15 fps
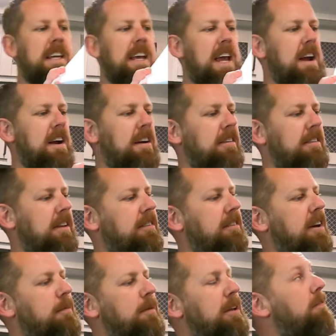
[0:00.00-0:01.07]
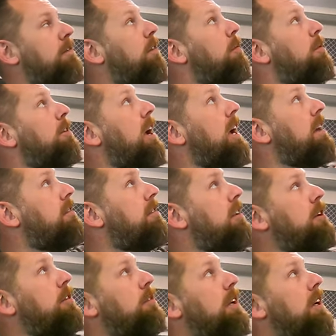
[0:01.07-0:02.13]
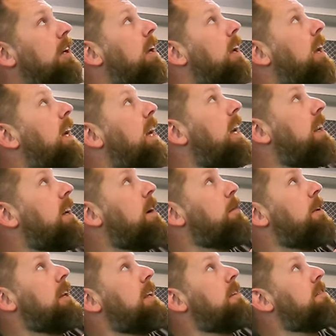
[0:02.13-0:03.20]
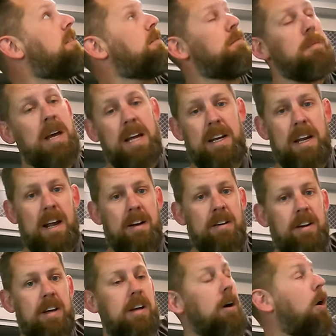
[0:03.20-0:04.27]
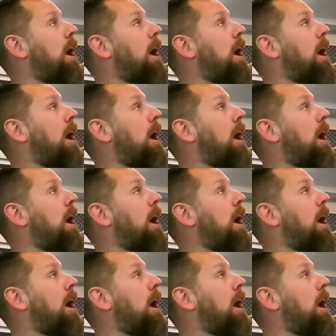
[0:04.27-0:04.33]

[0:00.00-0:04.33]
the air that's coming from your AC unit and coming into the main area